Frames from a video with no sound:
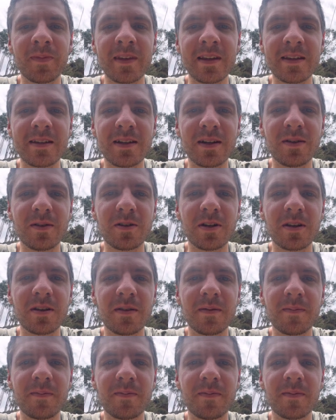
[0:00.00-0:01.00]
So
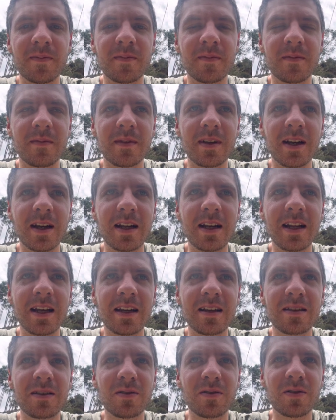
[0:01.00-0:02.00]
I
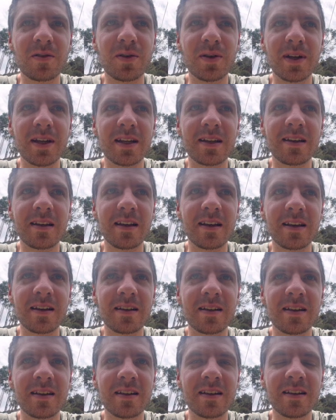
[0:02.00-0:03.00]
like to create
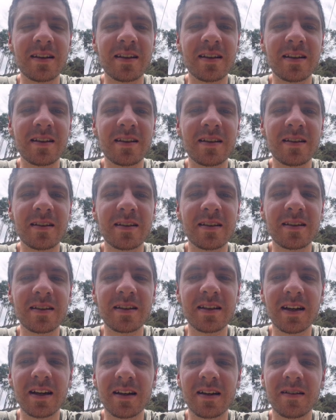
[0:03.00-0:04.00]
like,
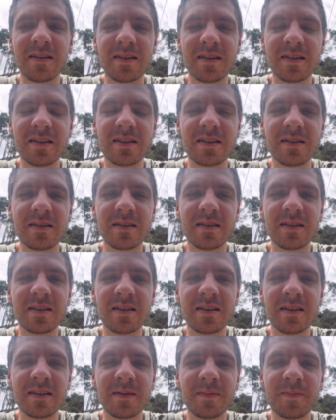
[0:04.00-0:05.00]
yeah,
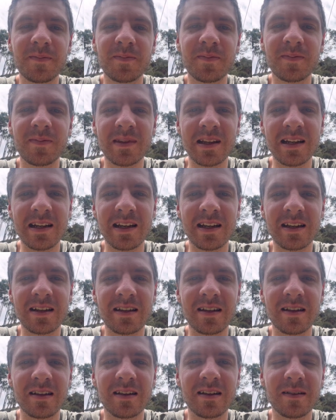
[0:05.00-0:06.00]
like
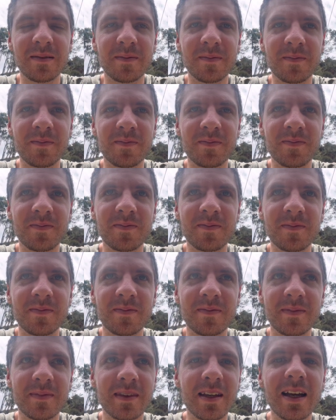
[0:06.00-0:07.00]

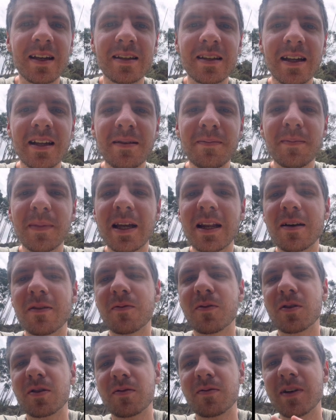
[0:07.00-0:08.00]
that doesn't matter
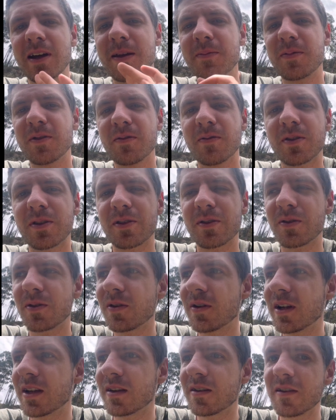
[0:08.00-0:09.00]
what vibe you want to
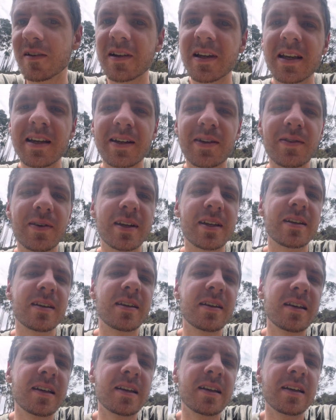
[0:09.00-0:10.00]
create, you can create
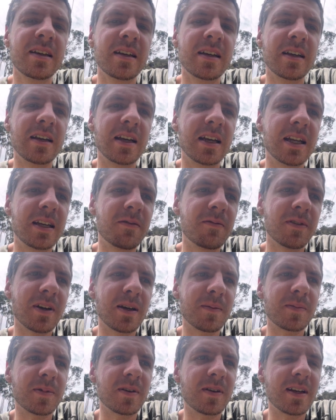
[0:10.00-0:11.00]
any
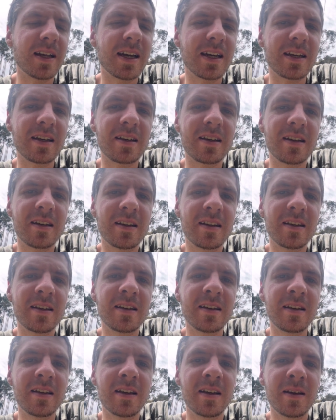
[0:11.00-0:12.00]
vibe you like,
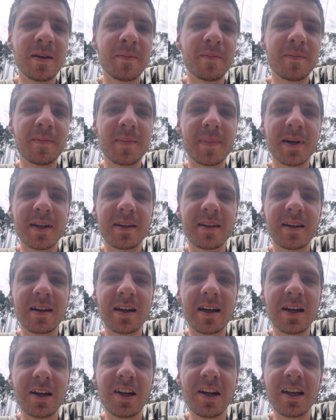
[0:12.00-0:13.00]
but
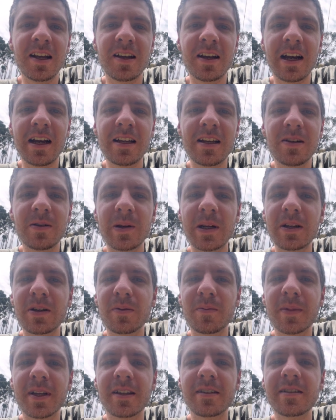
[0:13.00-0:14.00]
I highly
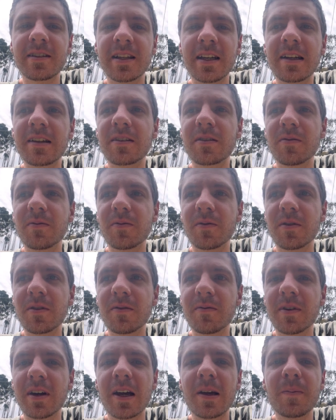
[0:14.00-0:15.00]
recommend stick to
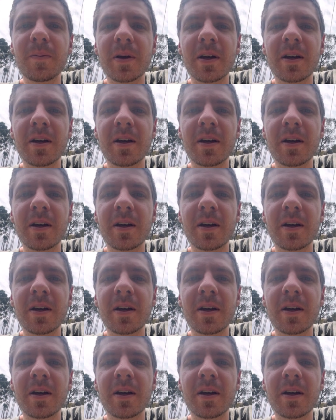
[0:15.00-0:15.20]
one vibe,